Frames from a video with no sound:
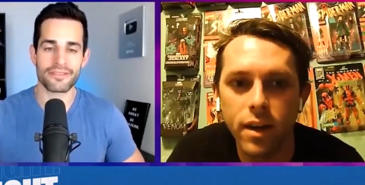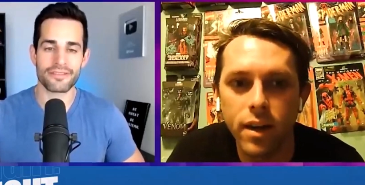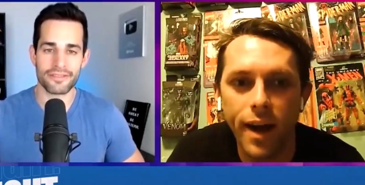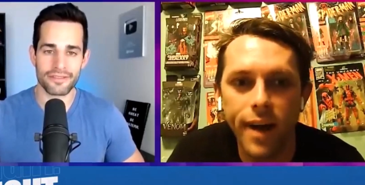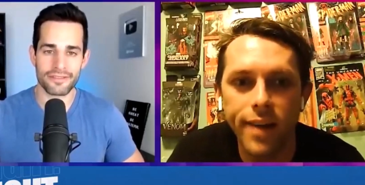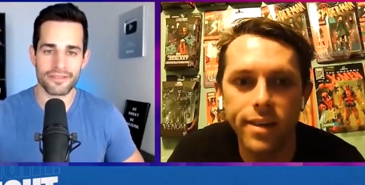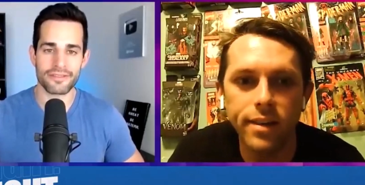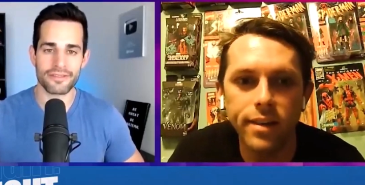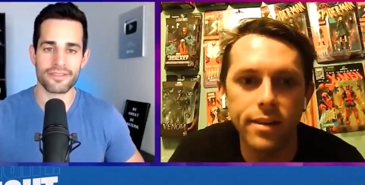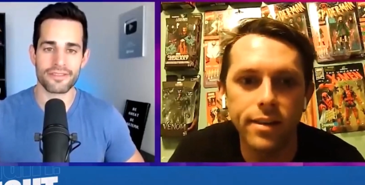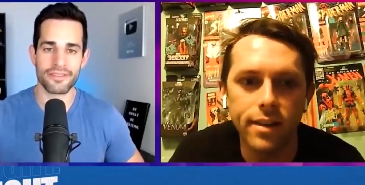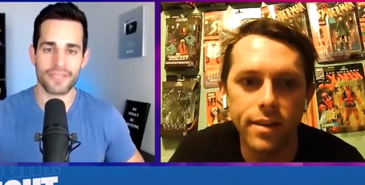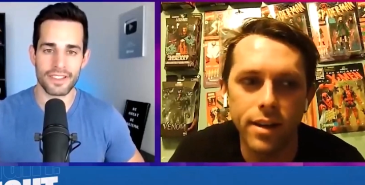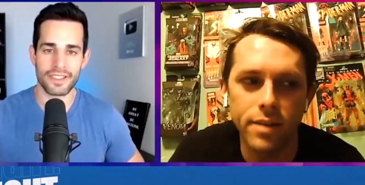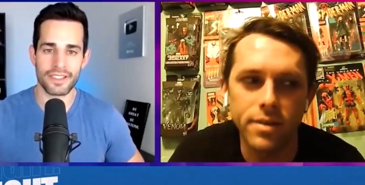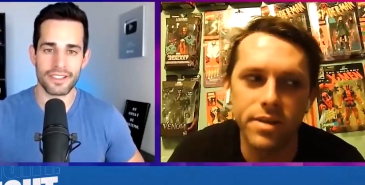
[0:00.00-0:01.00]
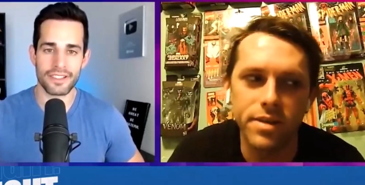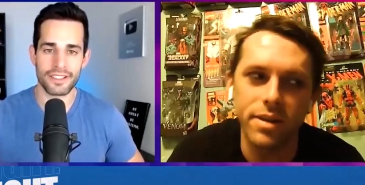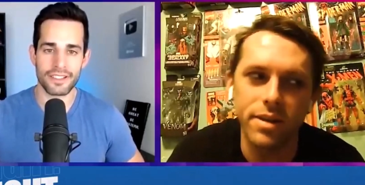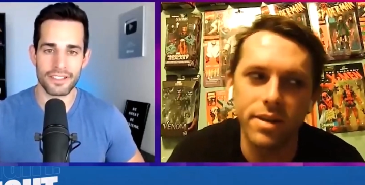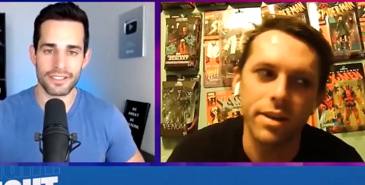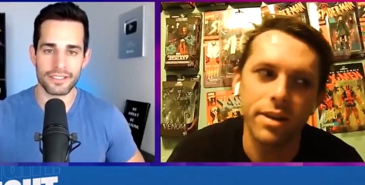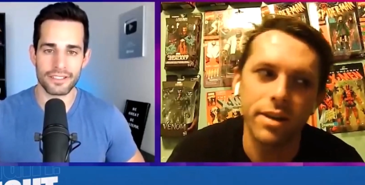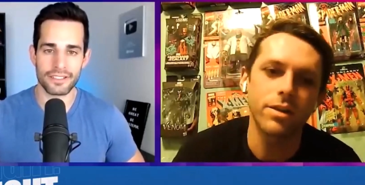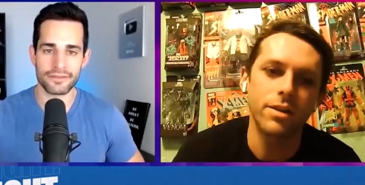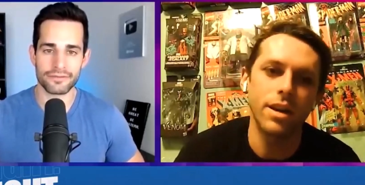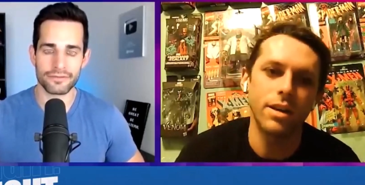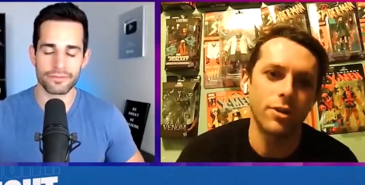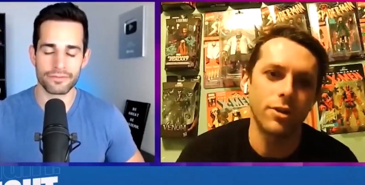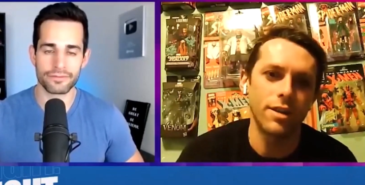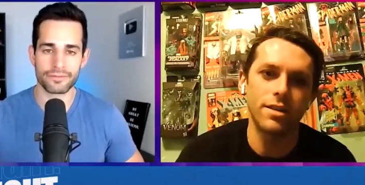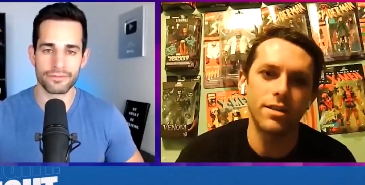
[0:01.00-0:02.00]
Speaker 1: I think the Danhausen character can
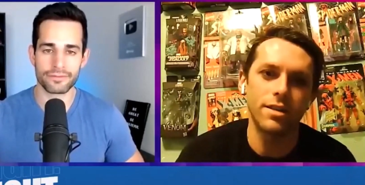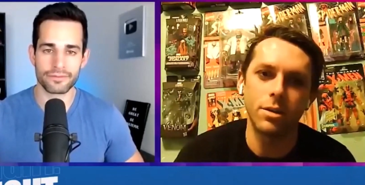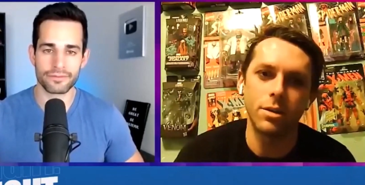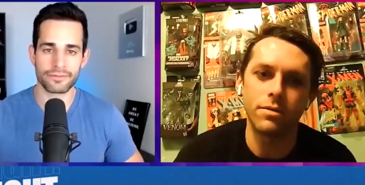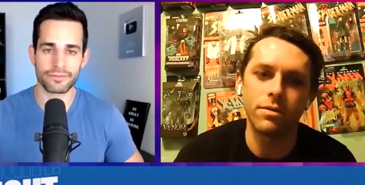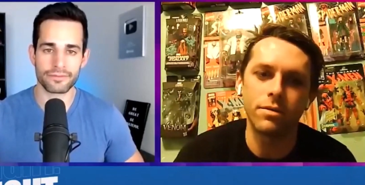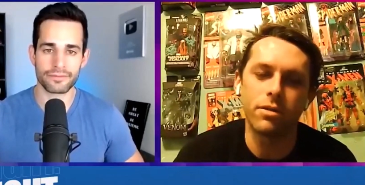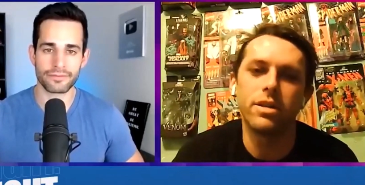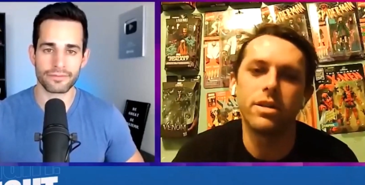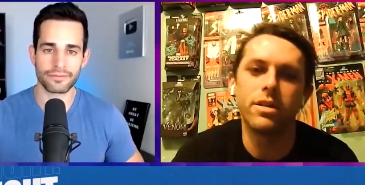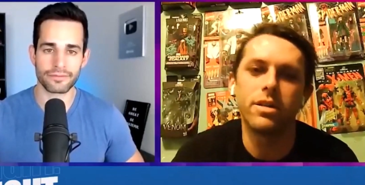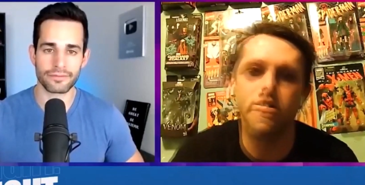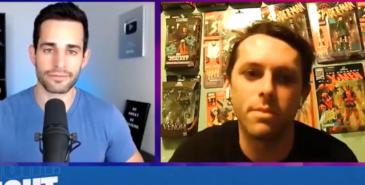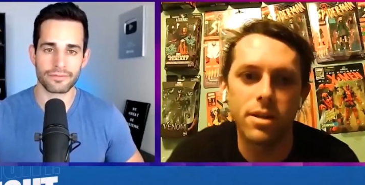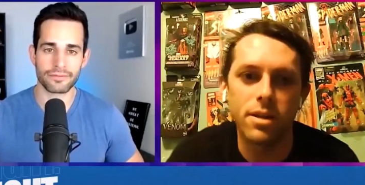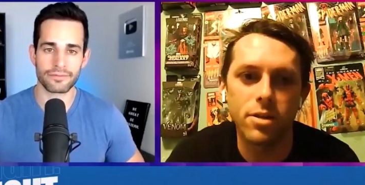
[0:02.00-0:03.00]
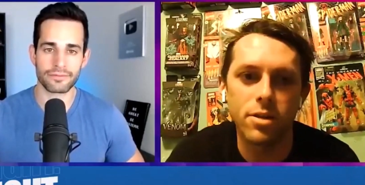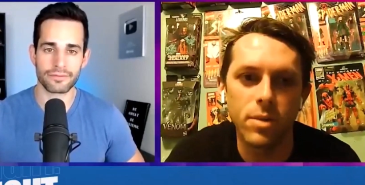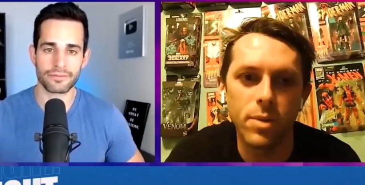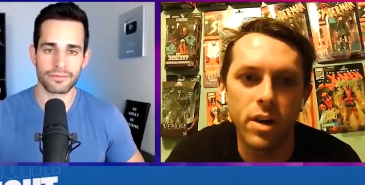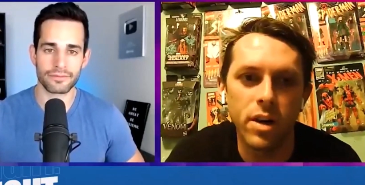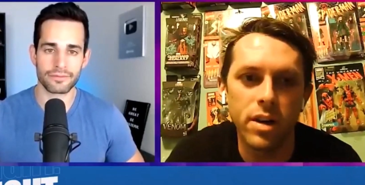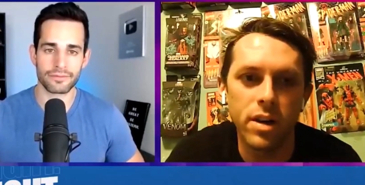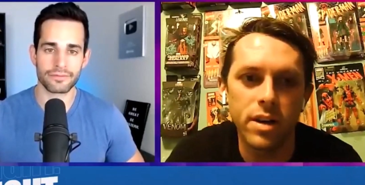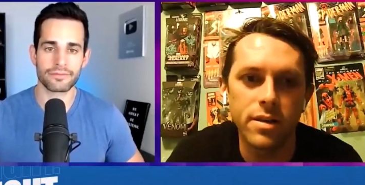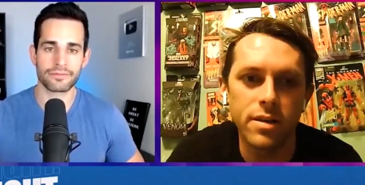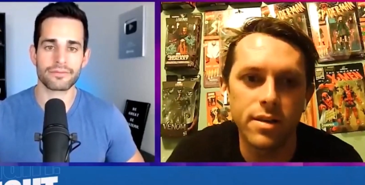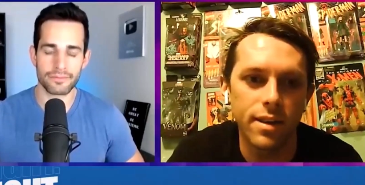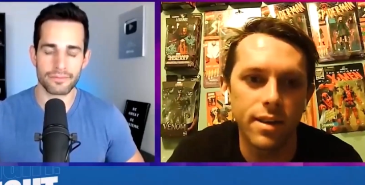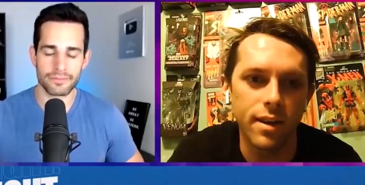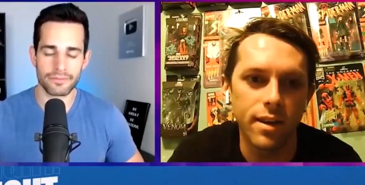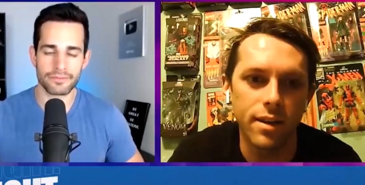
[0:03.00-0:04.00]
translate over into the mainstream audience.
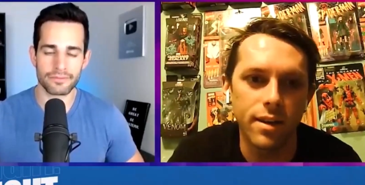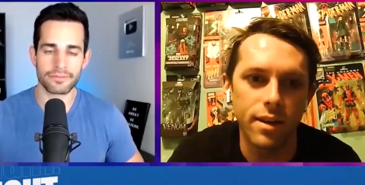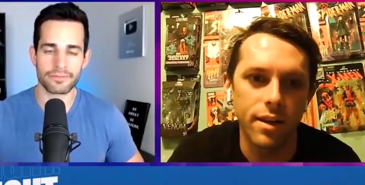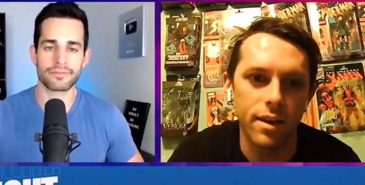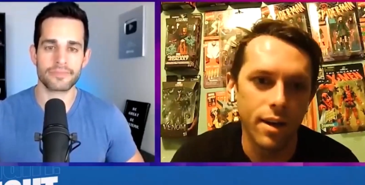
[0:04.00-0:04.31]
I think